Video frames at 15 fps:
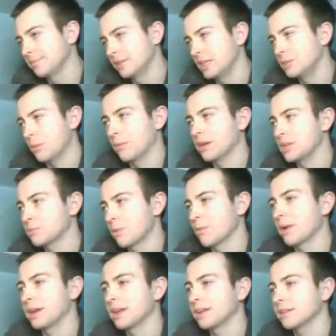He's been
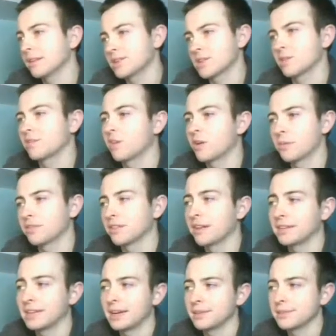running some form of
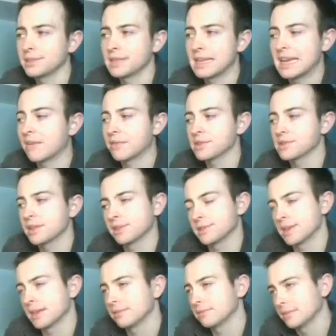Lava Hound in every single
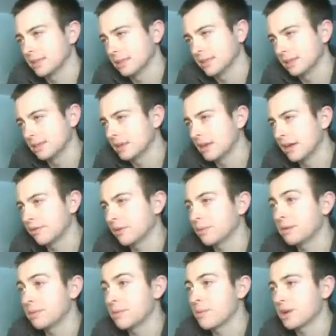set.
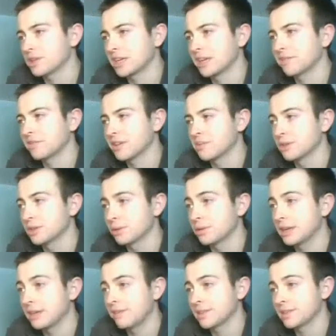We've been watching him from the
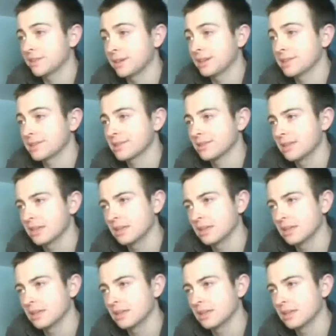majority of this event.